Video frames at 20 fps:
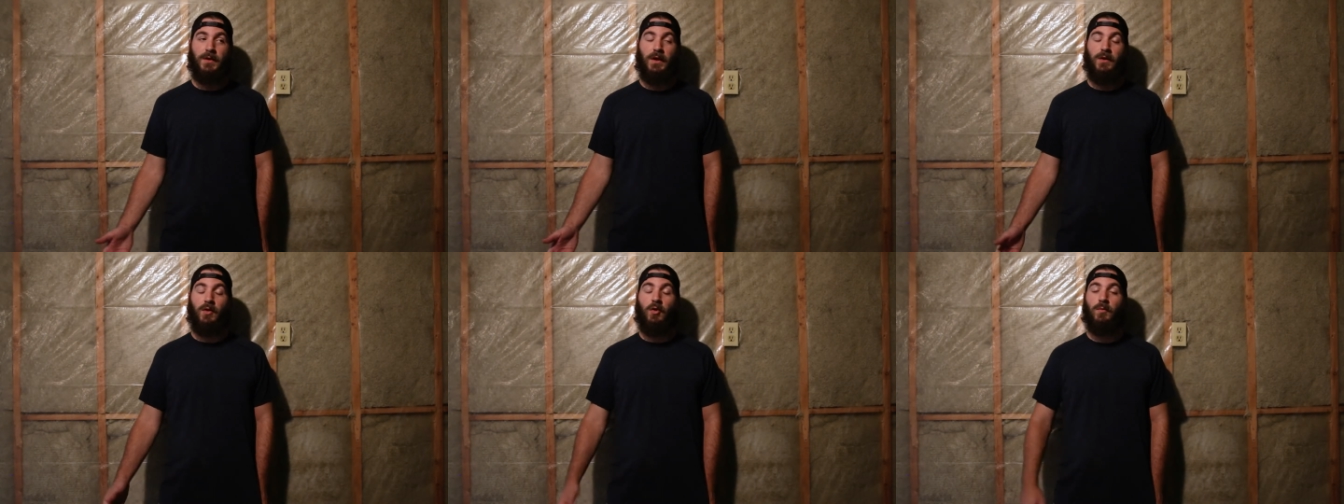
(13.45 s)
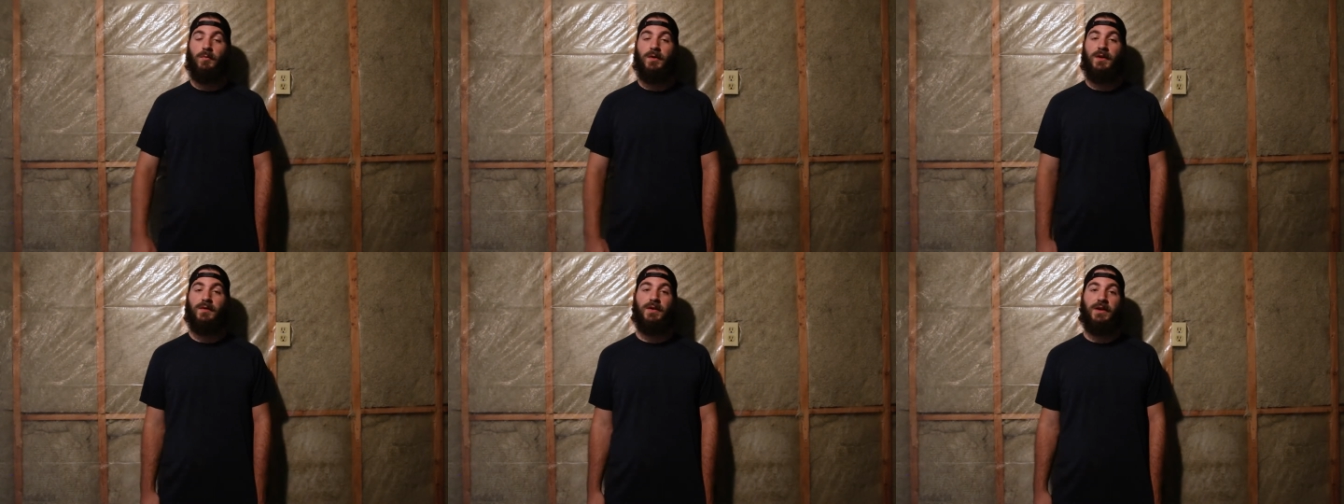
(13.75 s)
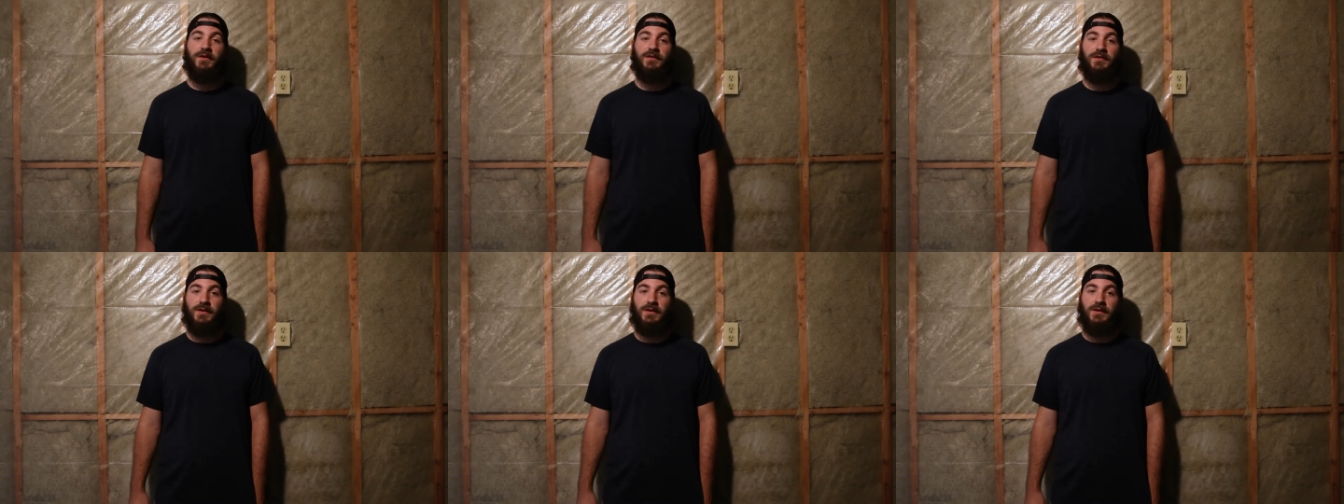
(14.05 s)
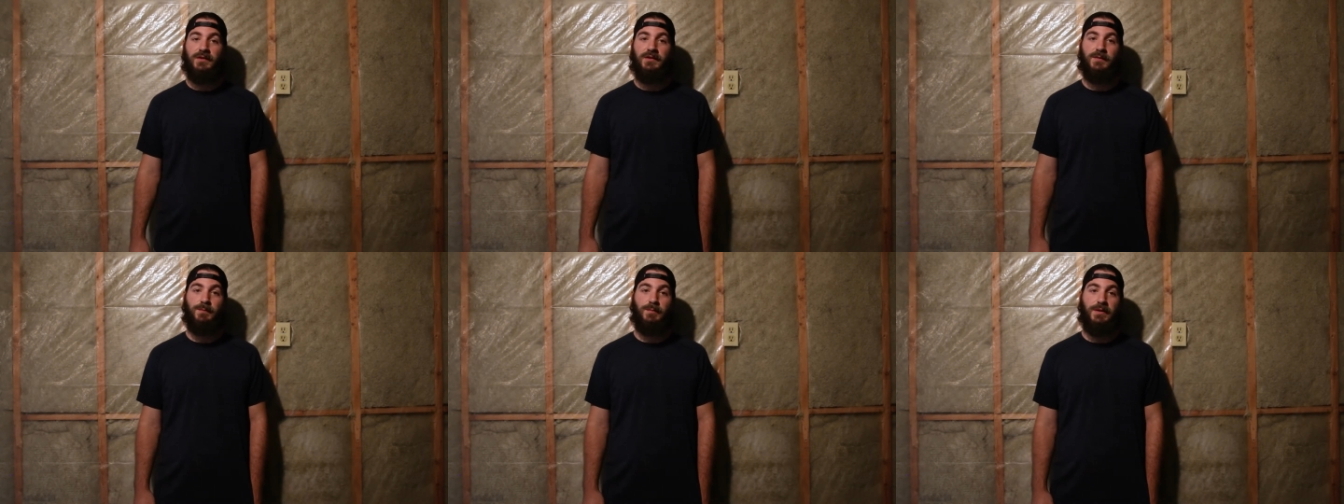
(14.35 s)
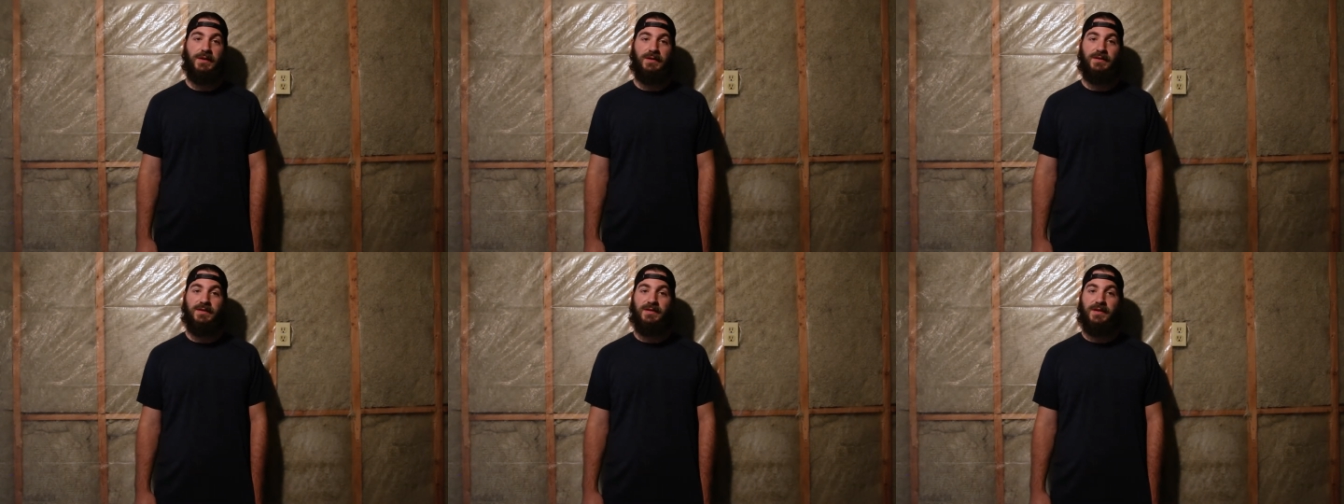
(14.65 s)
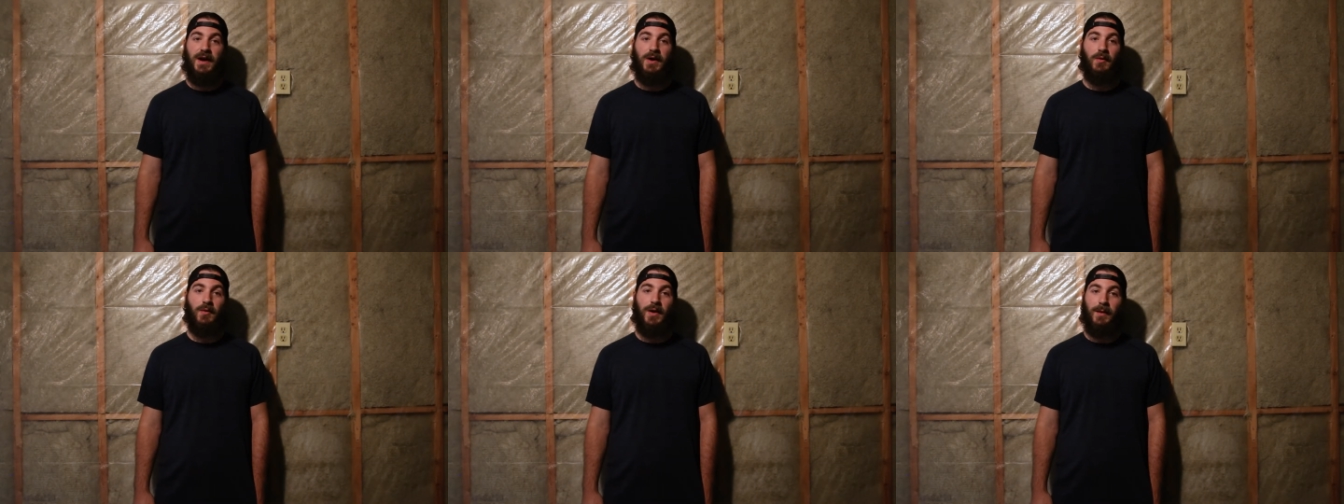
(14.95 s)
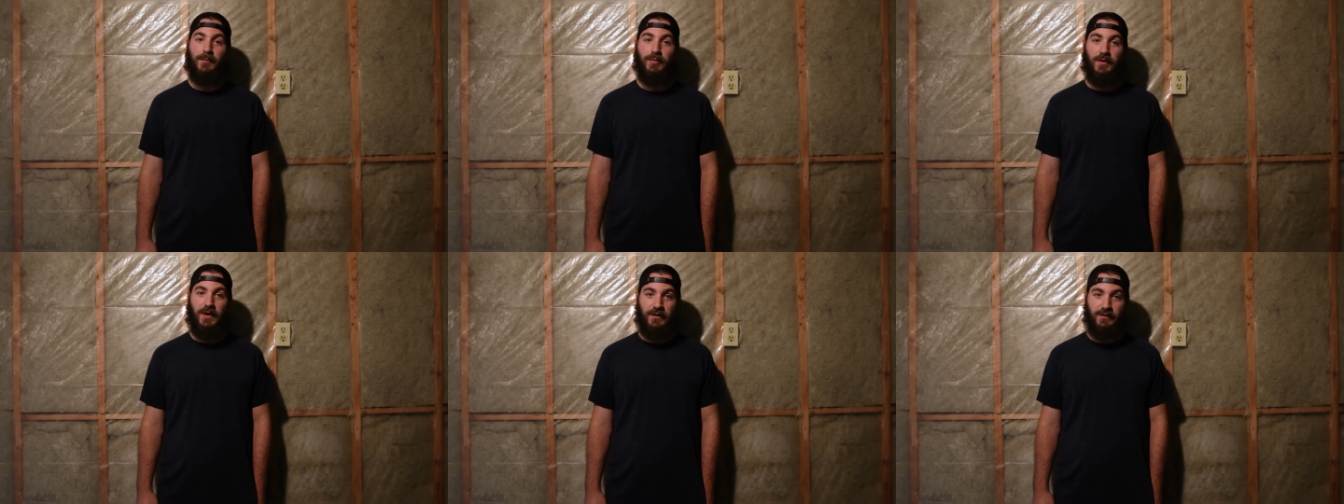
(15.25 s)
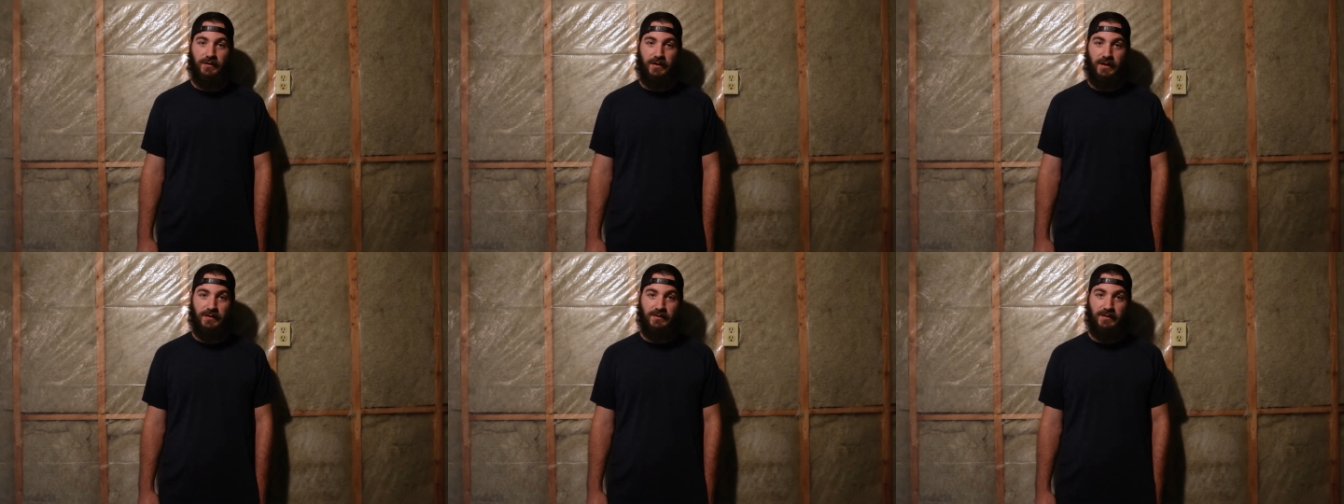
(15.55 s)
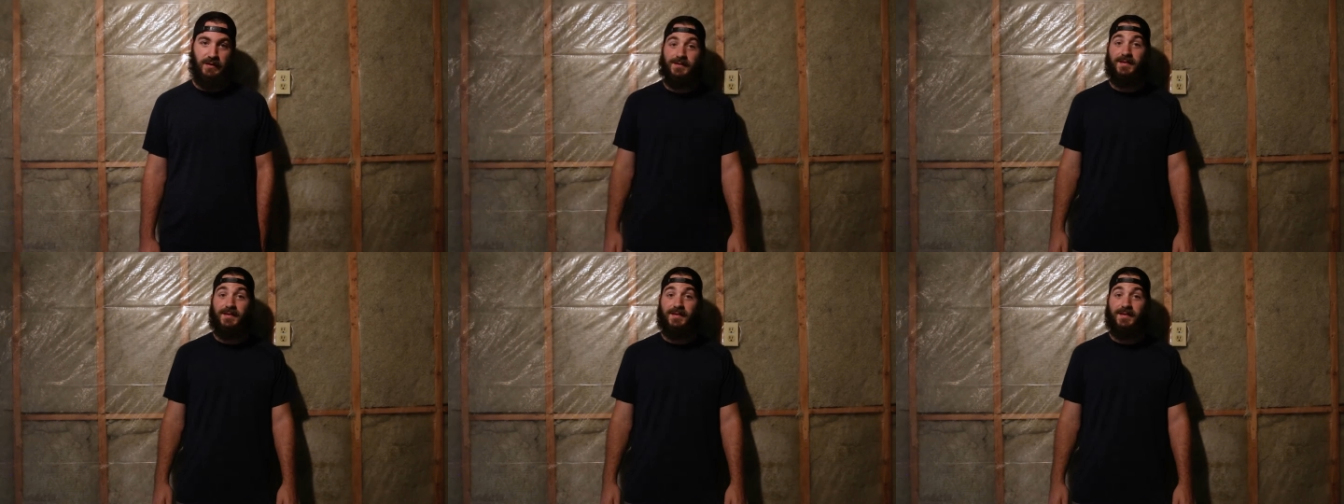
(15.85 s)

a home renovation can just be a DIY project.